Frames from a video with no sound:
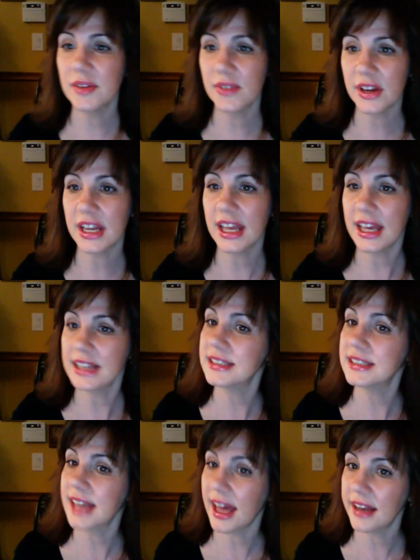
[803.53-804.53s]
very
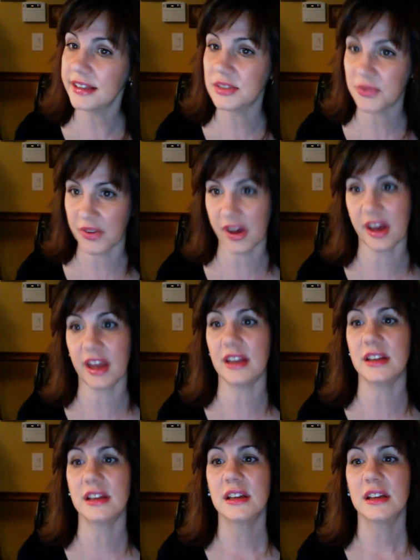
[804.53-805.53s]

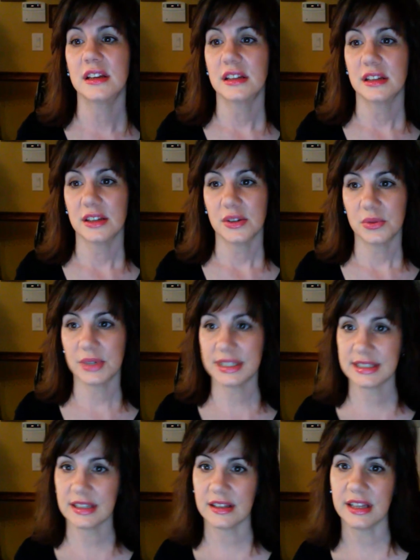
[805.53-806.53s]
unsatisfied
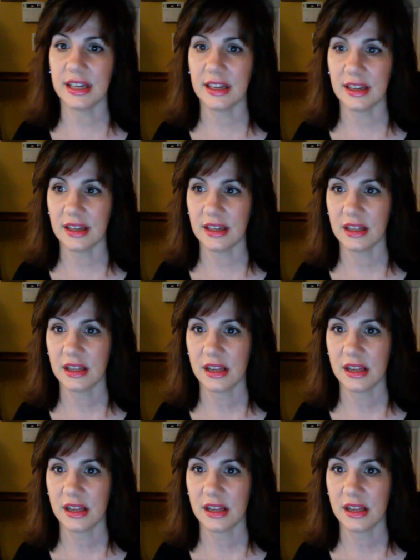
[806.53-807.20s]
recently.